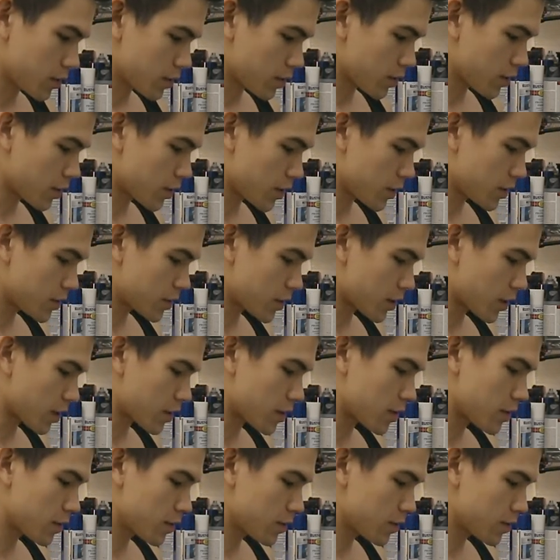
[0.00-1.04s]
this
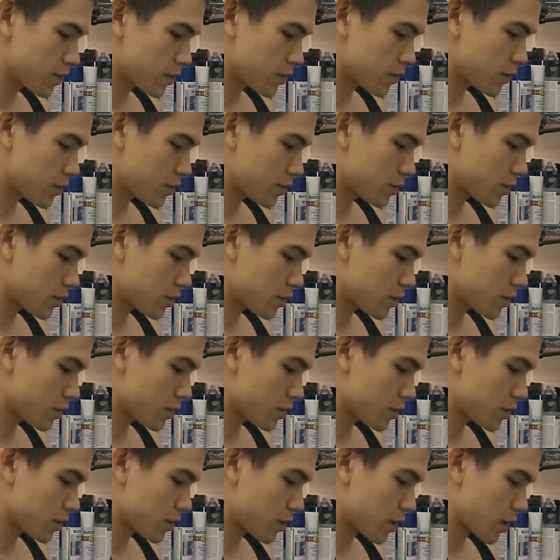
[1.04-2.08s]
side
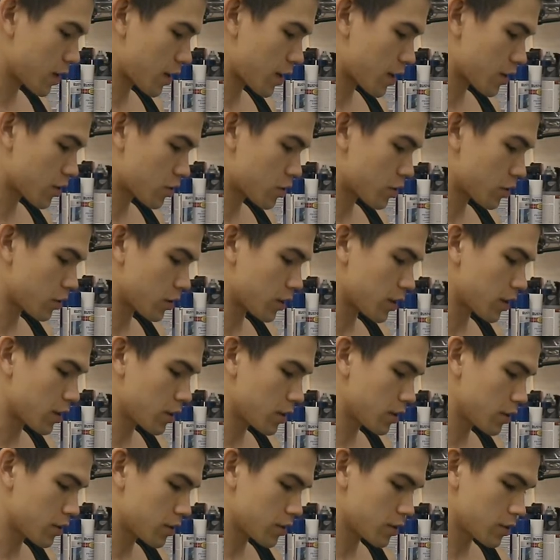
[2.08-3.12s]
actually
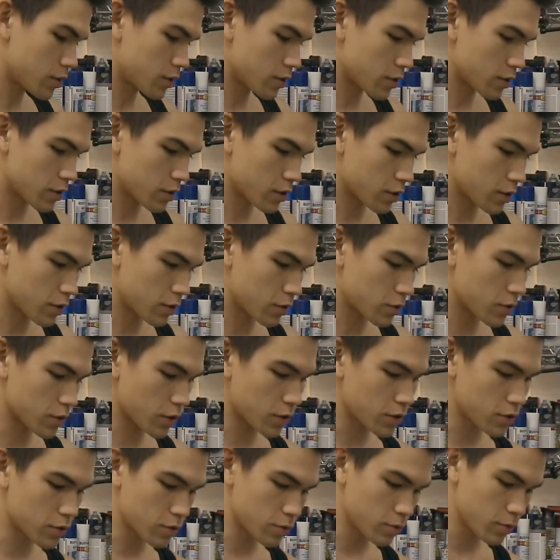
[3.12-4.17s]
goes
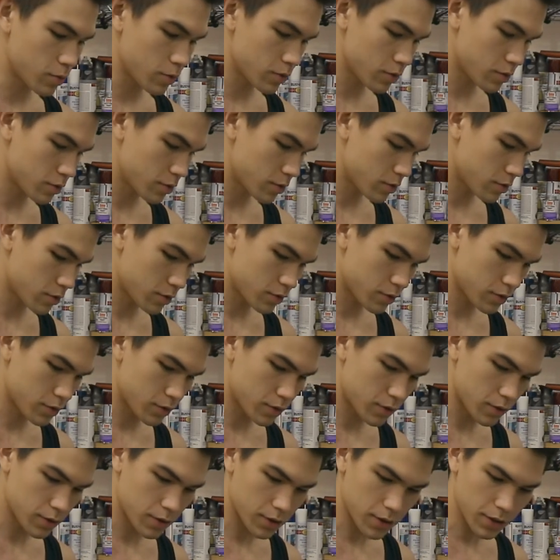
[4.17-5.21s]
onto
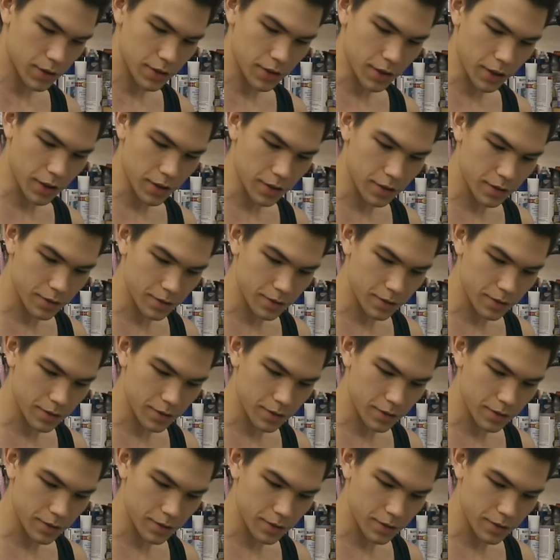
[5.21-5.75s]
this side.